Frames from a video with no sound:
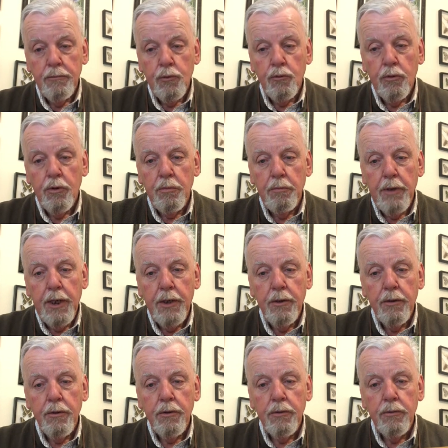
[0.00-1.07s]
rod
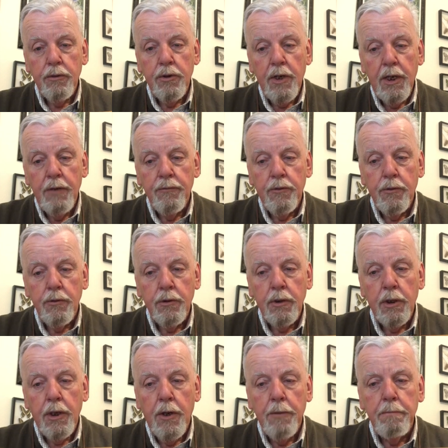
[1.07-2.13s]
maker called
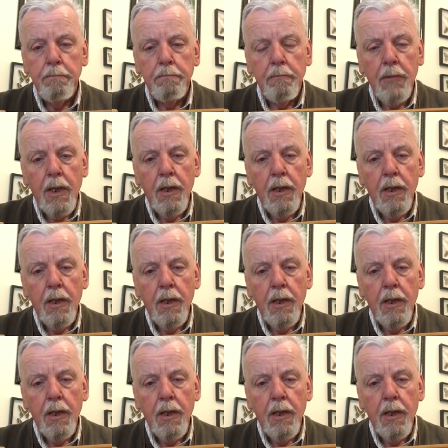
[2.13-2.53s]
Gooden Gum.